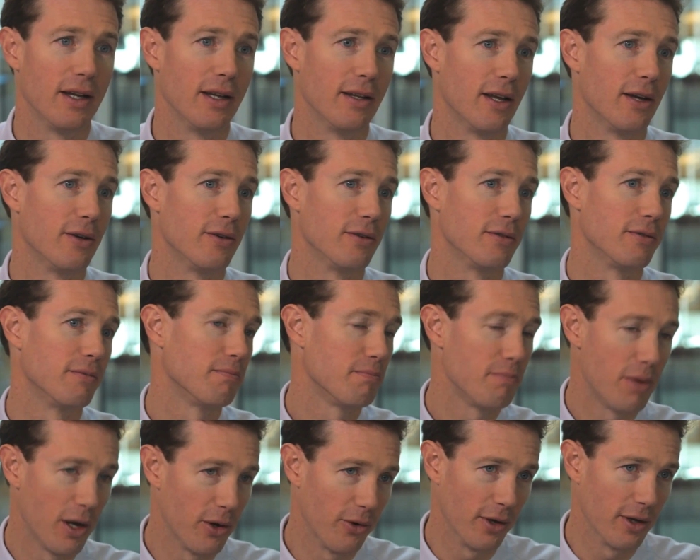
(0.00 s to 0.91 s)
in that
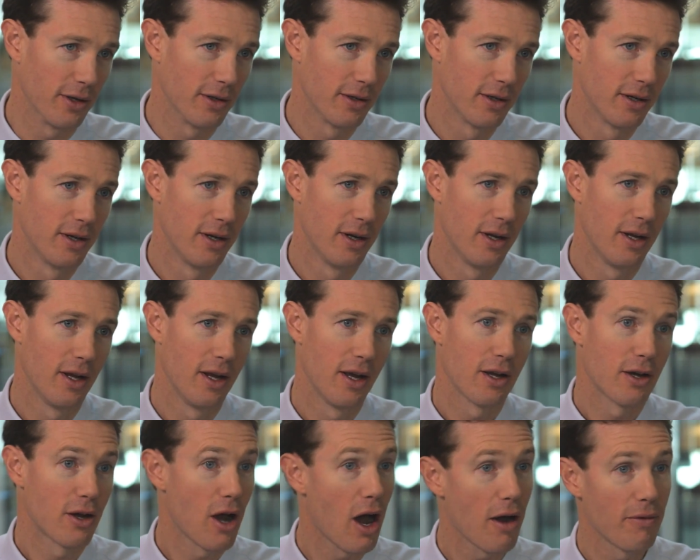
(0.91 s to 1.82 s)
period.
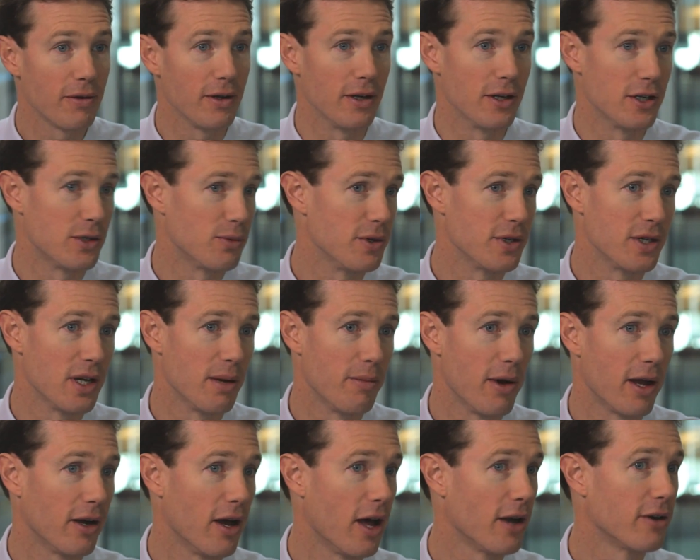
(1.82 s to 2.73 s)
Coffee has risen
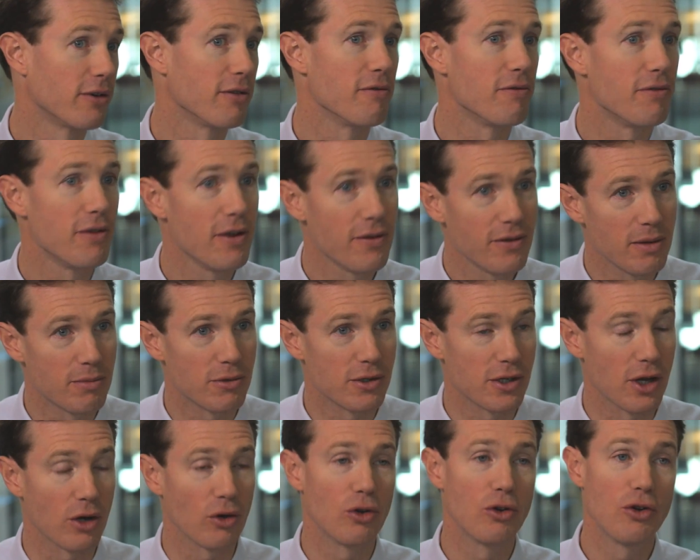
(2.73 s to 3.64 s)
about
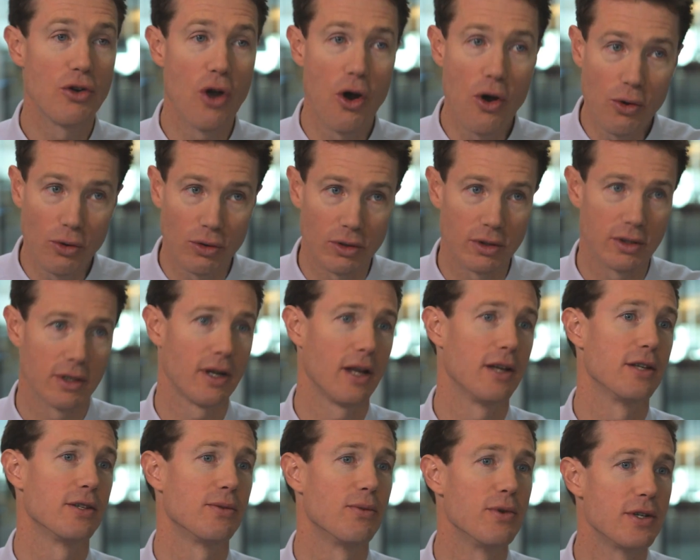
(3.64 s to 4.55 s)
150%. Gold
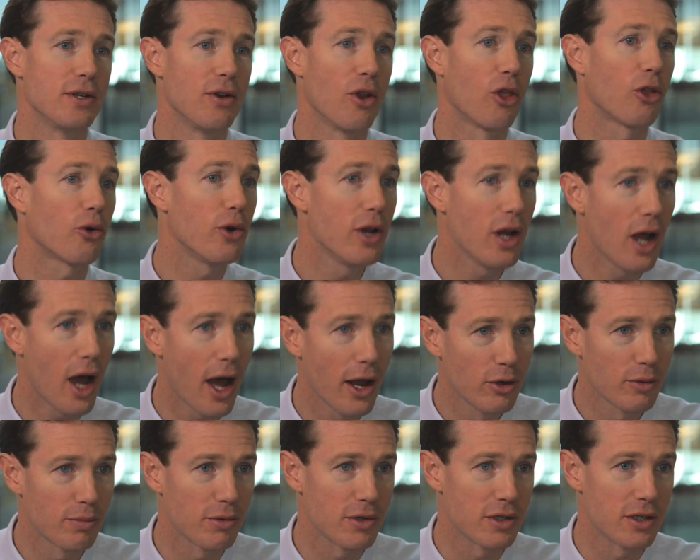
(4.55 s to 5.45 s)
has risen
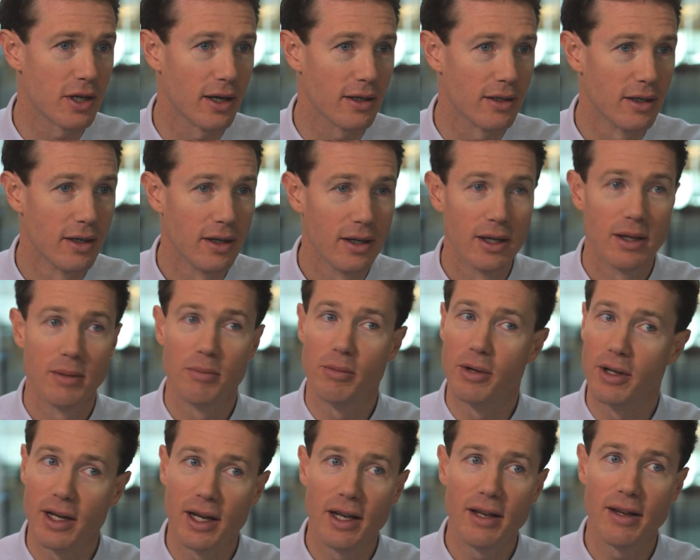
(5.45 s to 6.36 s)
300%.
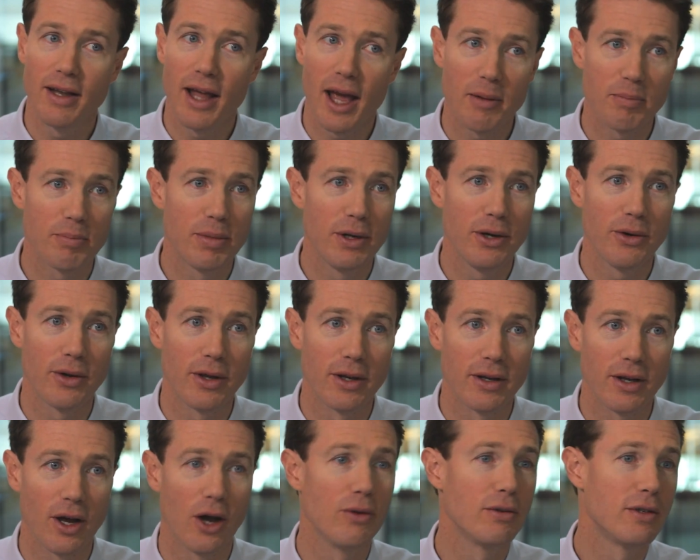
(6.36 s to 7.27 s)
But in that period,
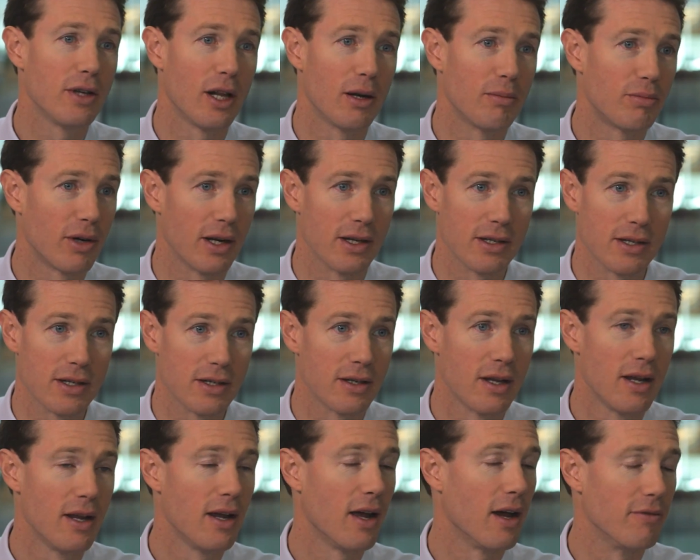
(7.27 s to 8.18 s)
hotel prices
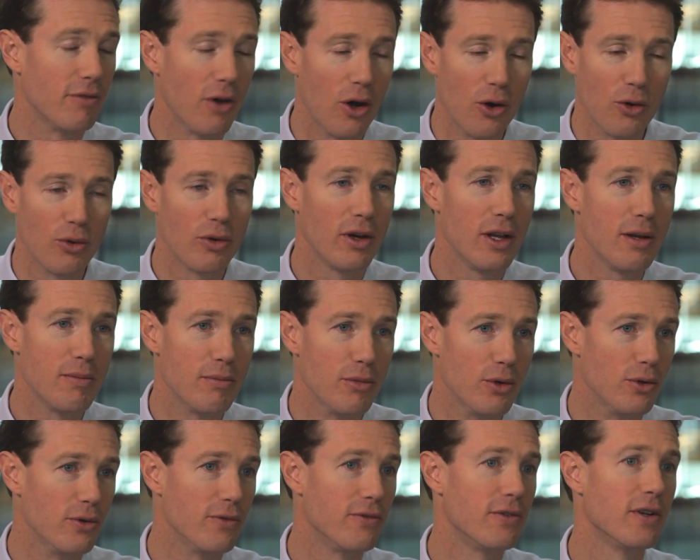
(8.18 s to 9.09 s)
have only
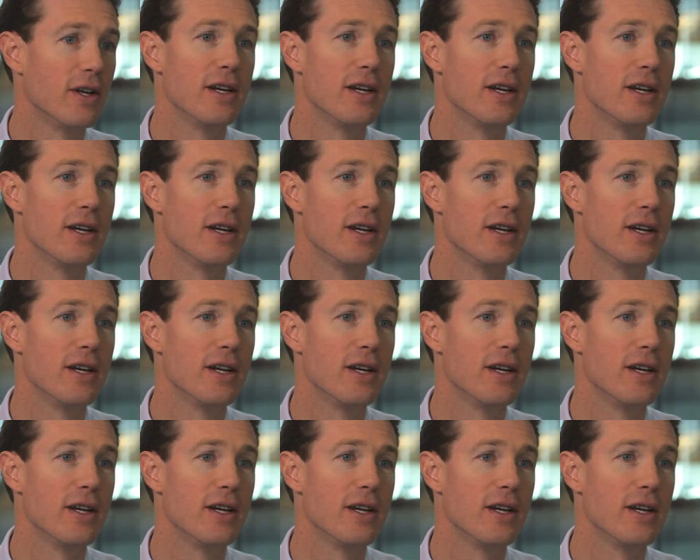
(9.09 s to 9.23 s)
moved